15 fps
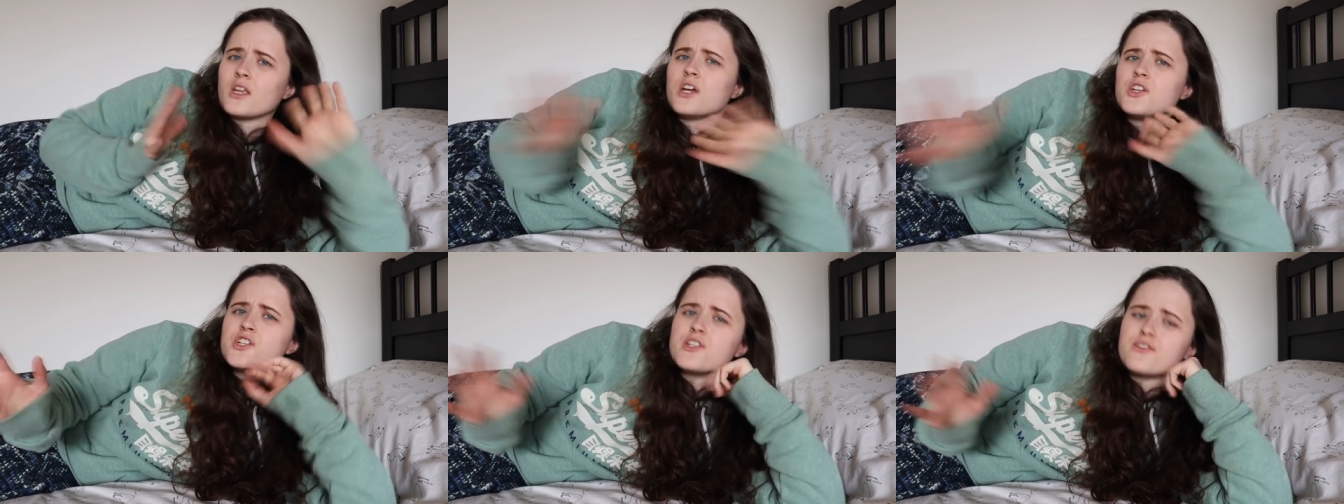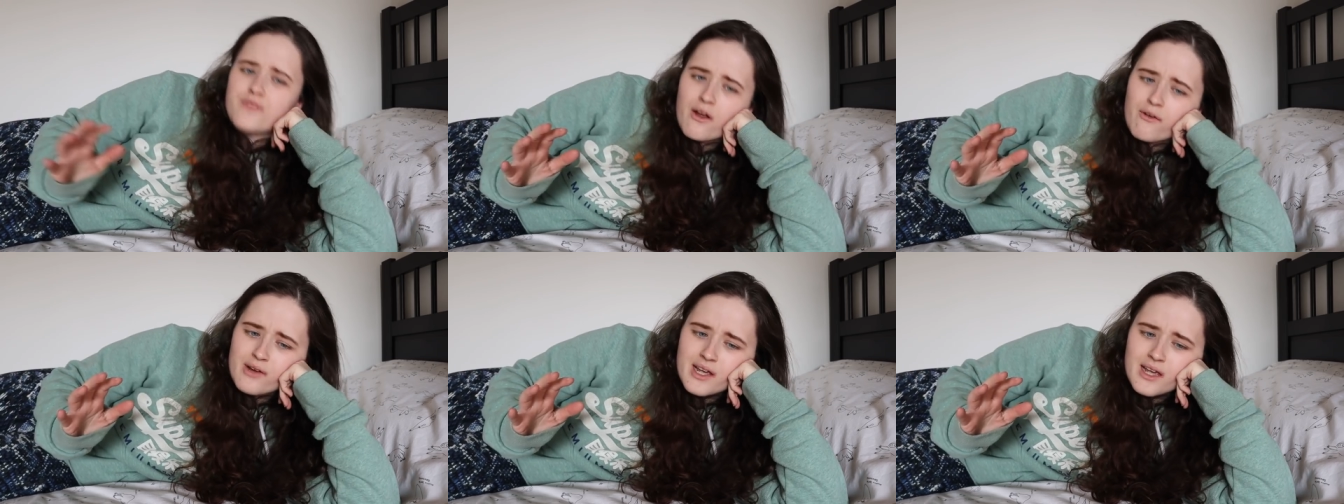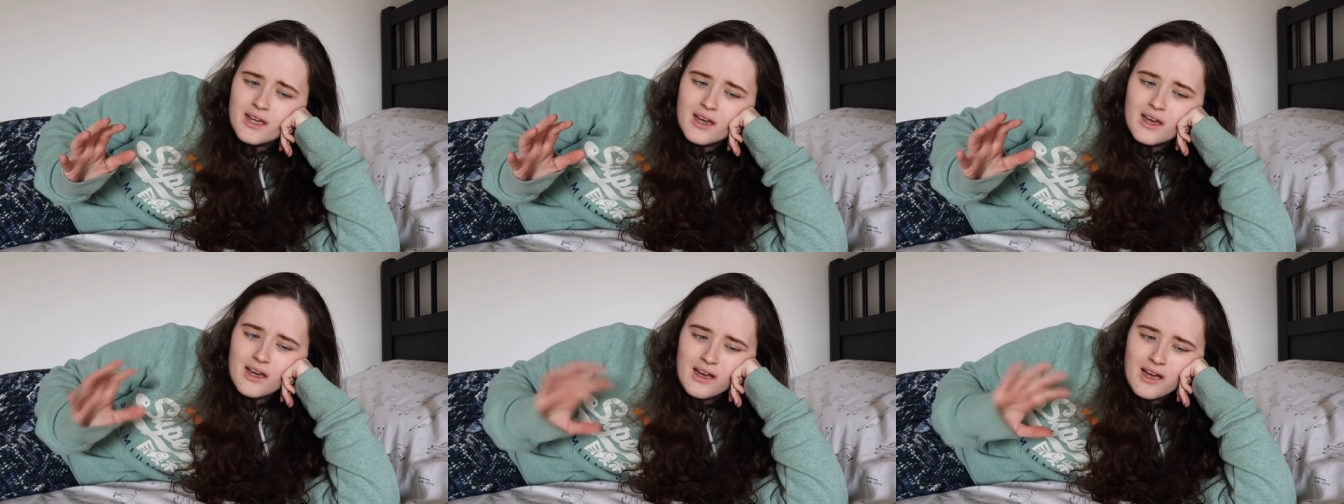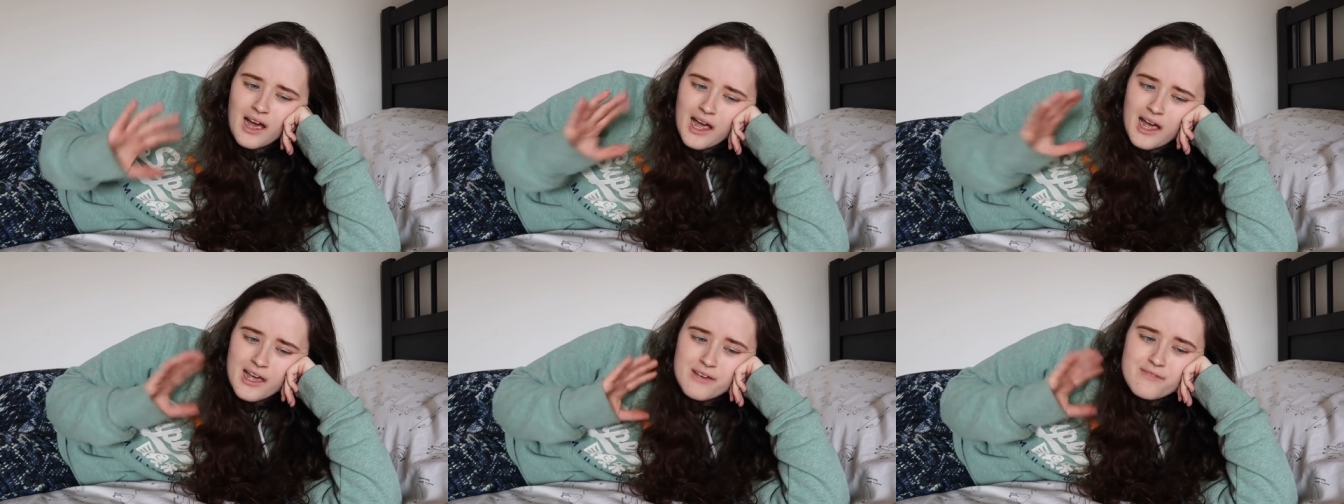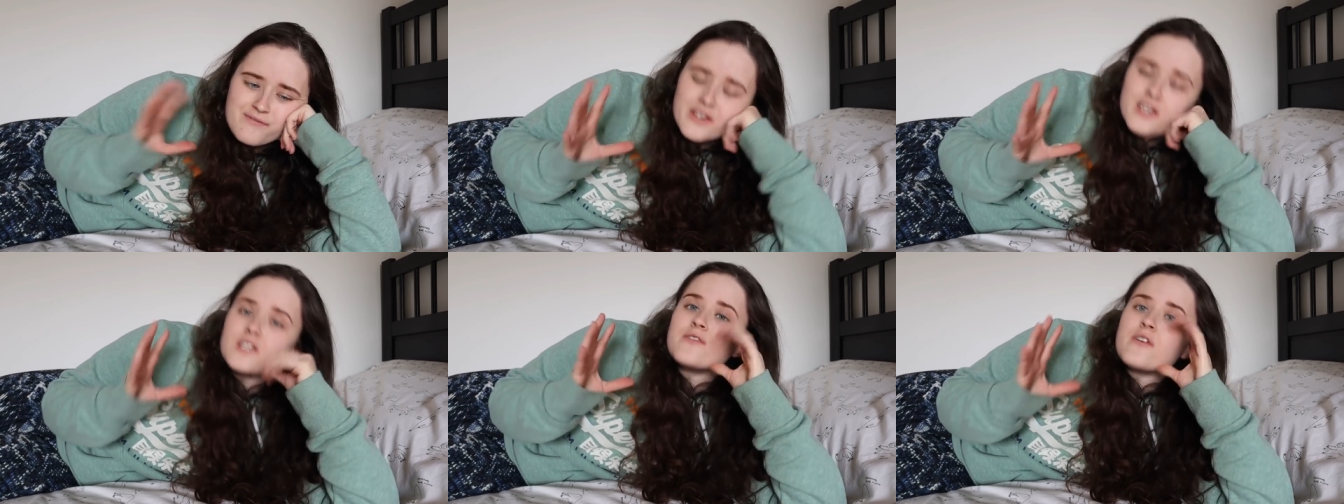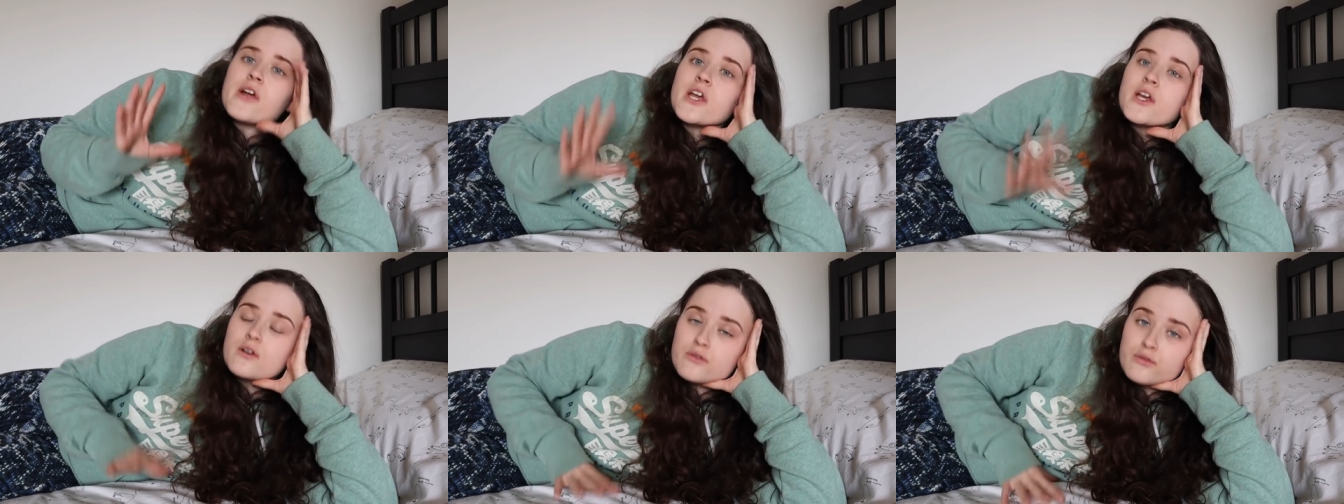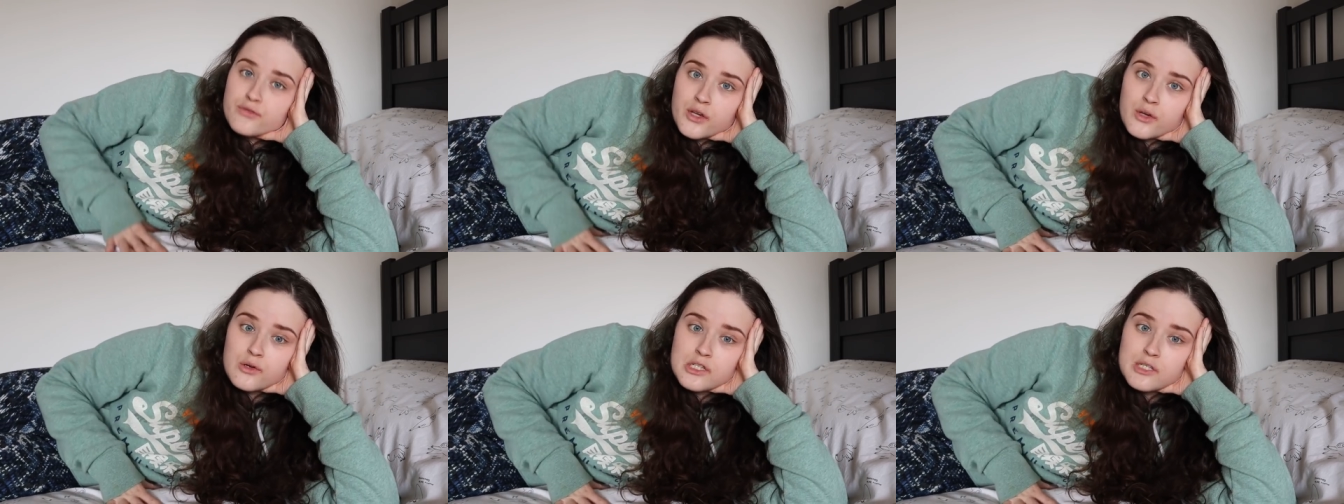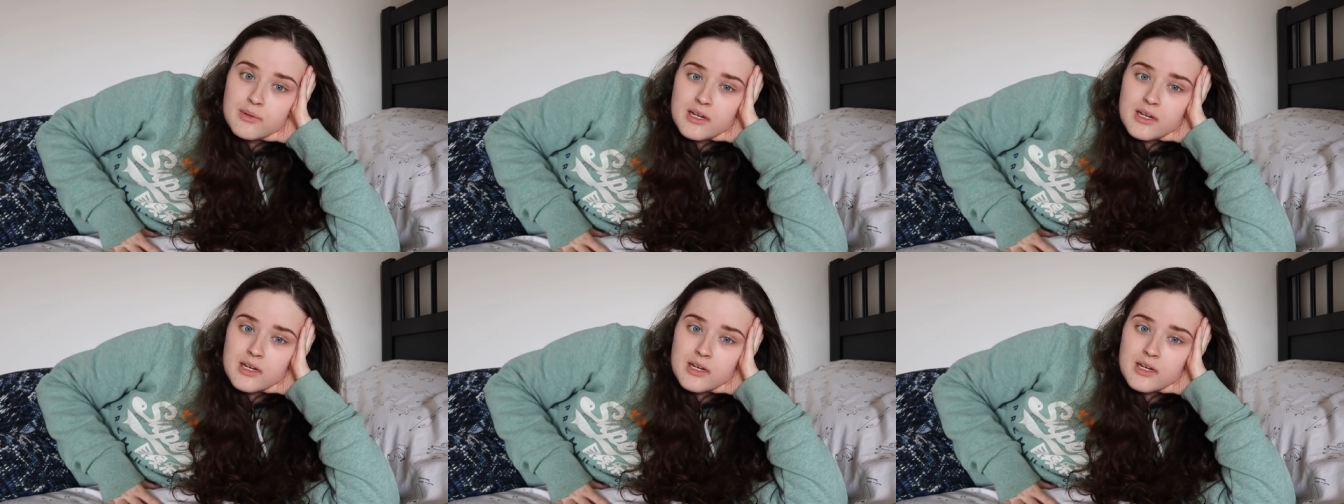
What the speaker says: And she's very, it feels very confused